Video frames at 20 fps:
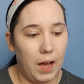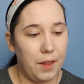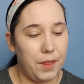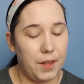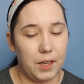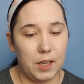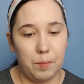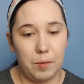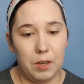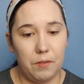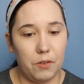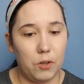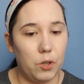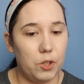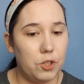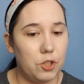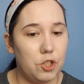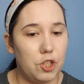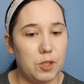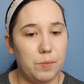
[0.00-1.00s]
I think I'm even
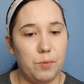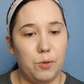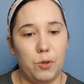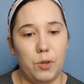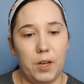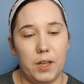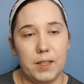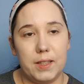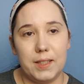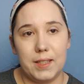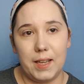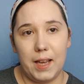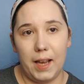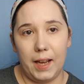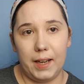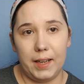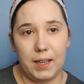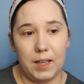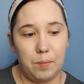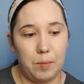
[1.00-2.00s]
going to just put a
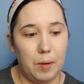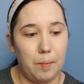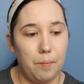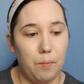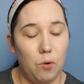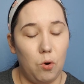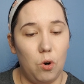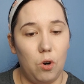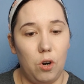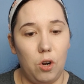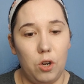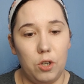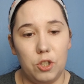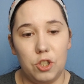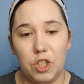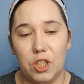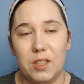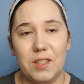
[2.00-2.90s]
tiny bit more on,